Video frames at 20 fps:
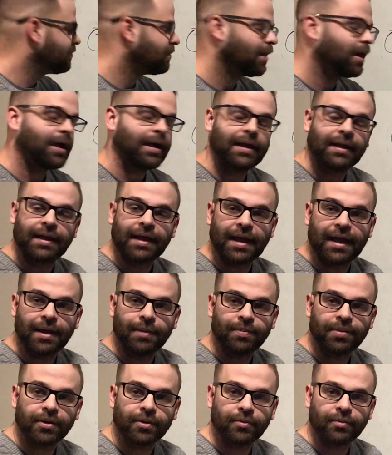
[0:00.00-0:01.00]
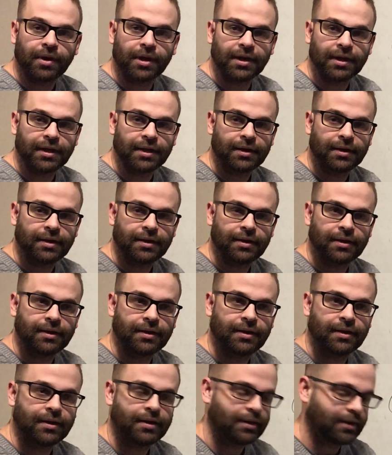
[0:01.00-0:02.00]
my ampere rating
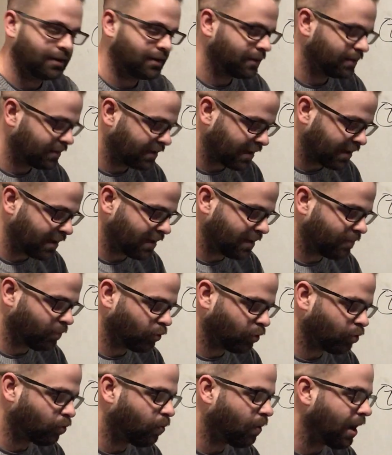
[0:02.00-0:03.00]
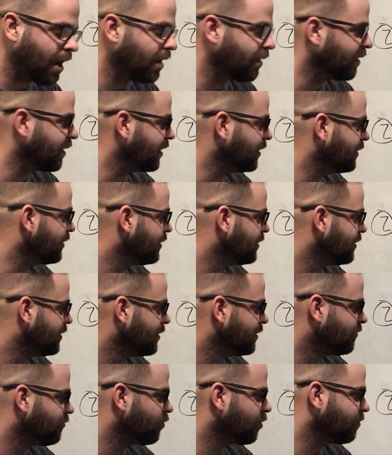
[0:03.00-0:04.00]
that I'm requiring
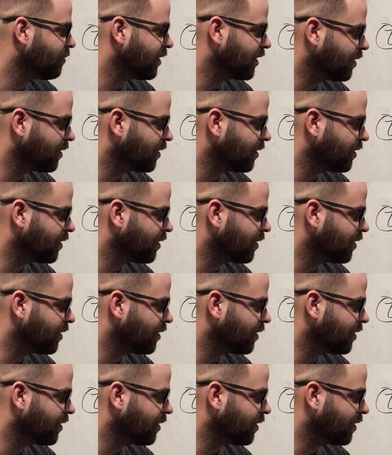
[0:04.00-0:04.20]
for my